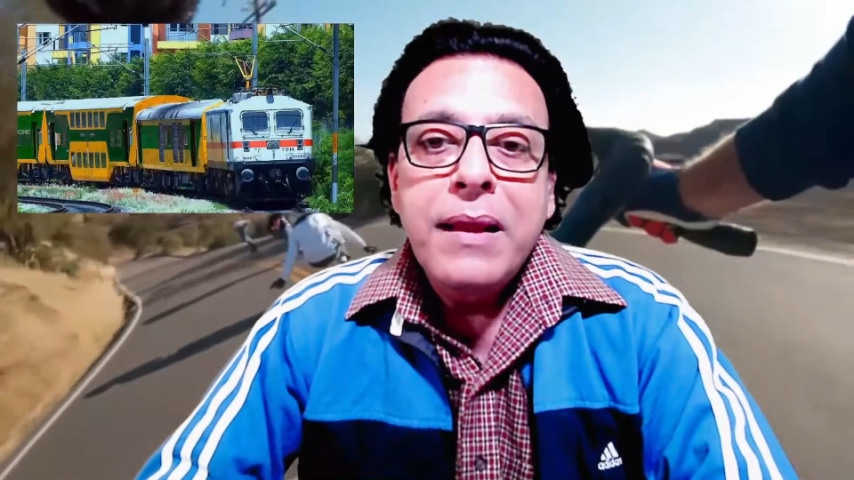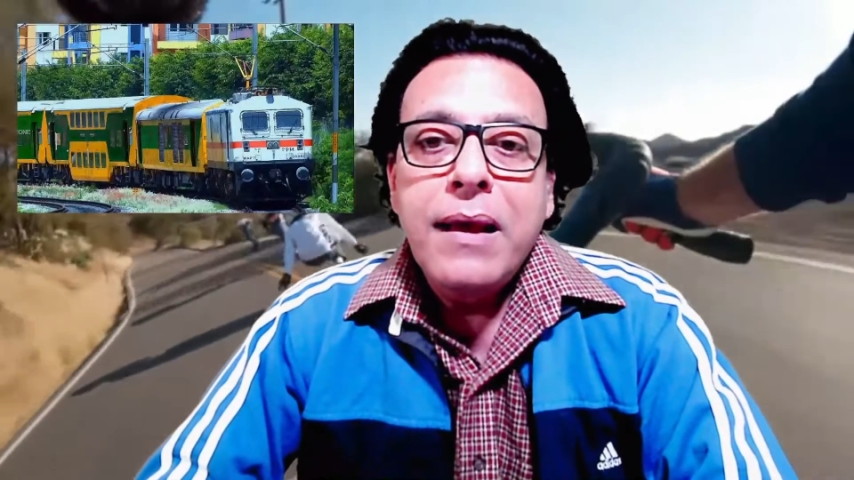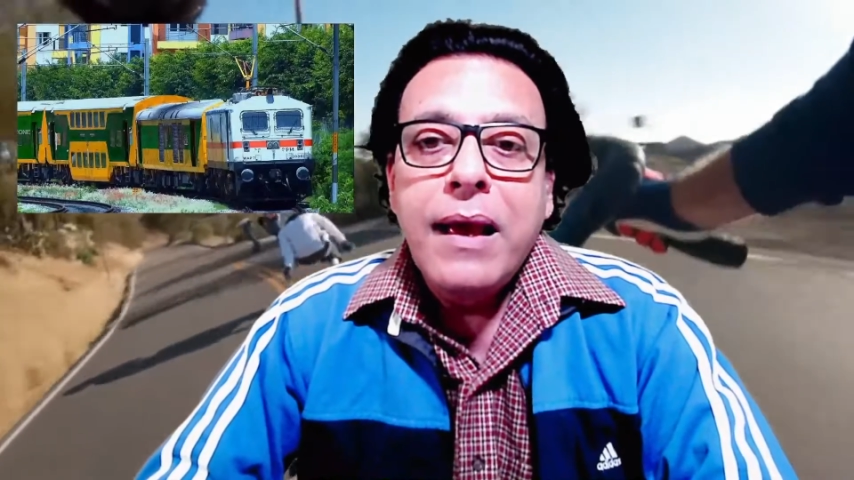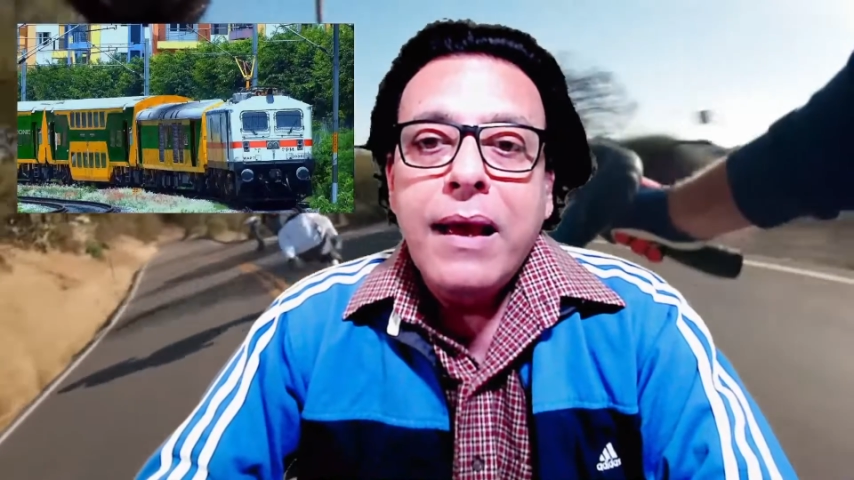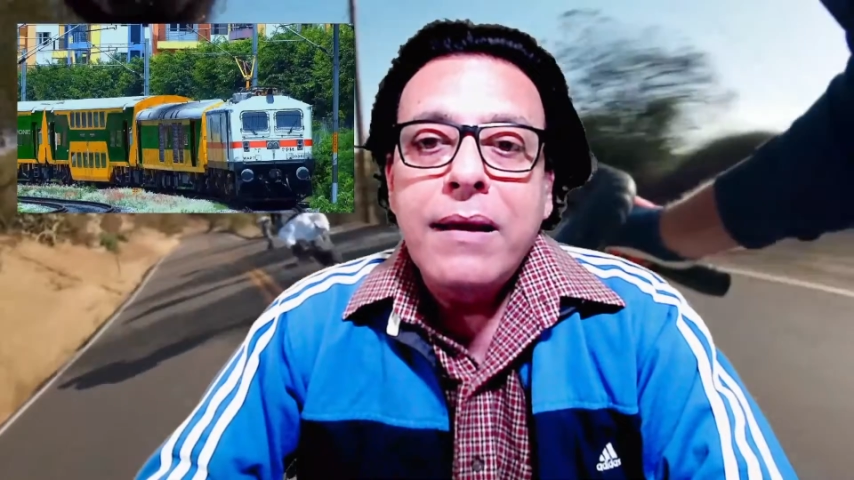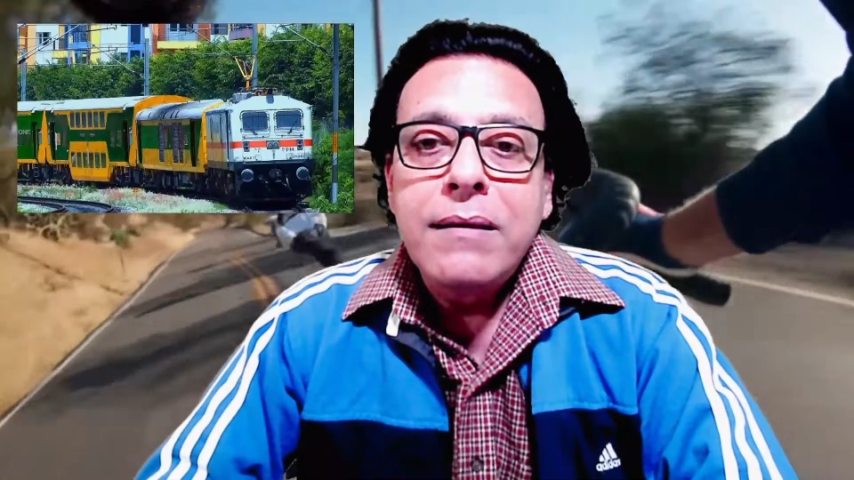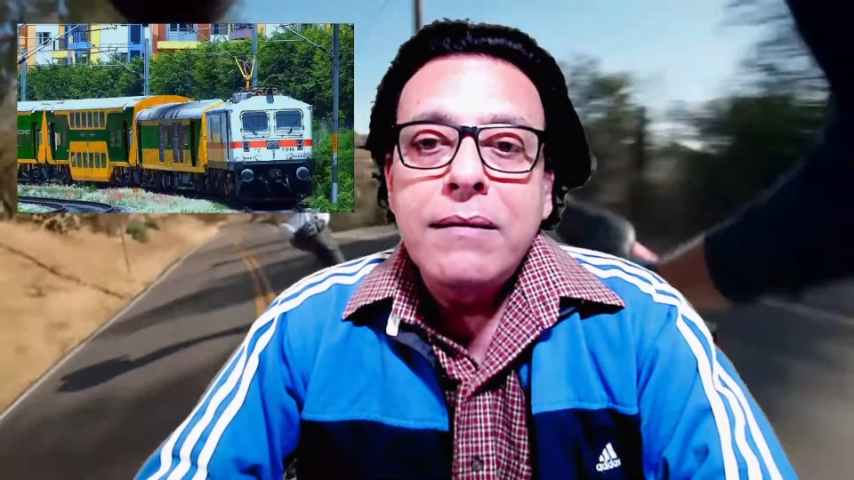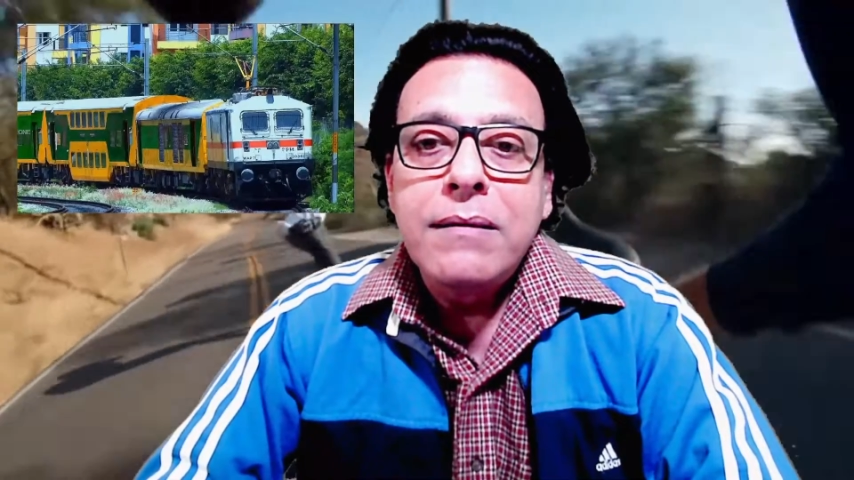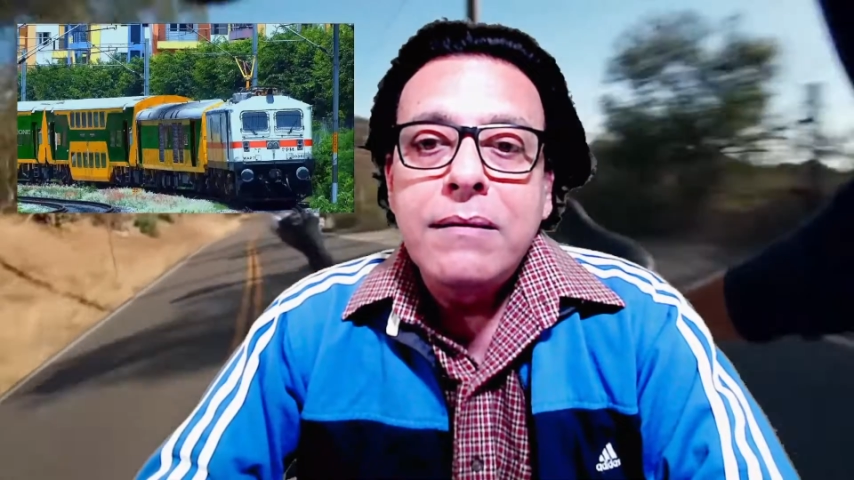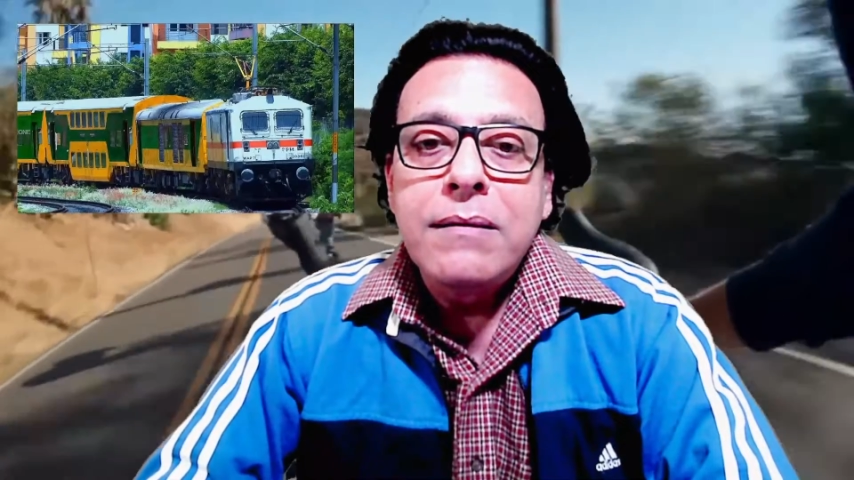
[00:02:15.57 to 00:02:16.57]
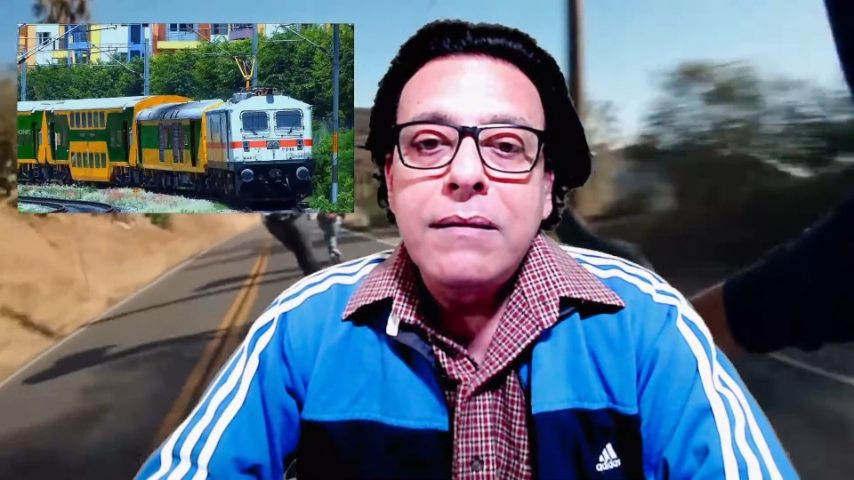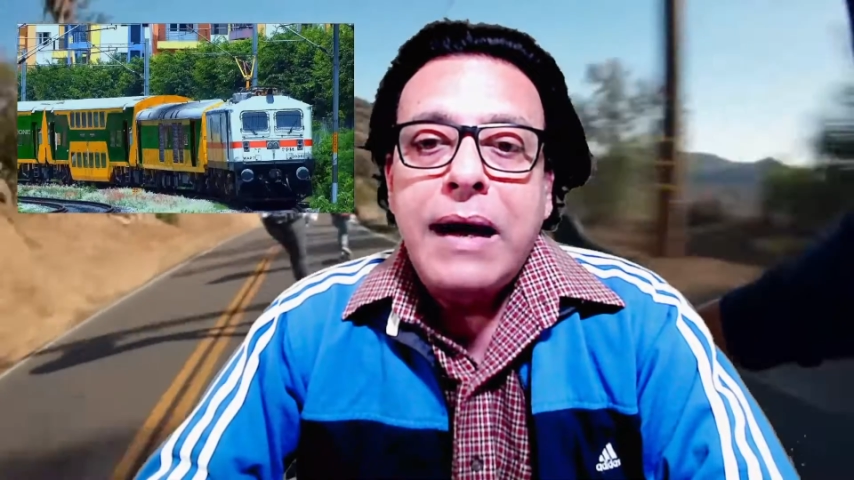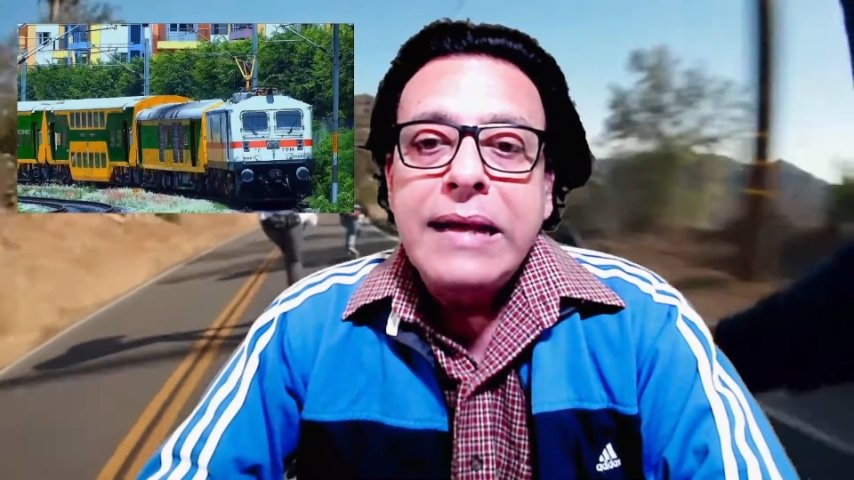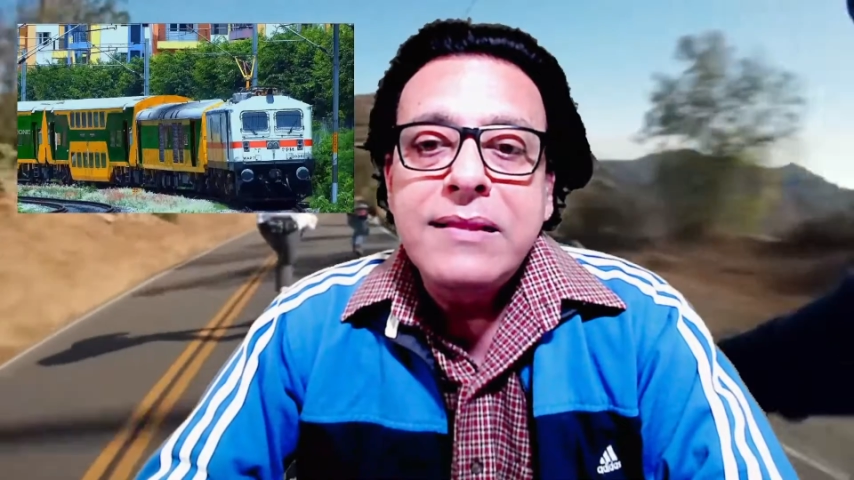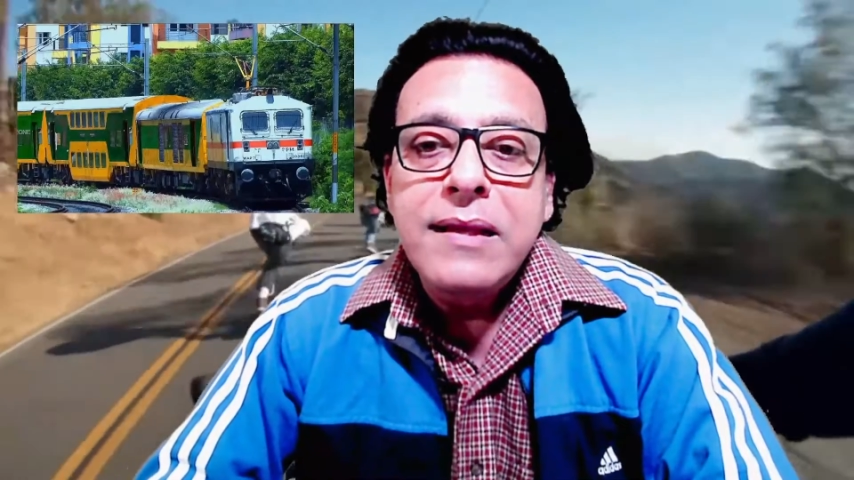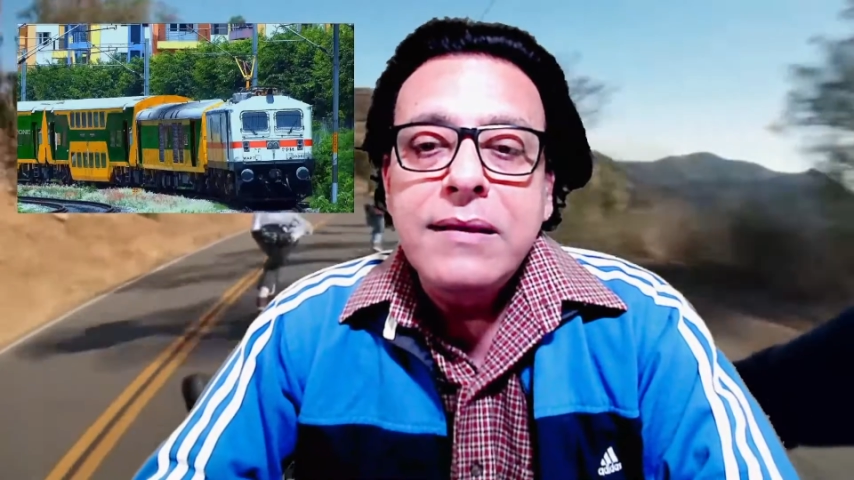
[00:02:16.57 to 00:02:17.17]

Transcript: And I think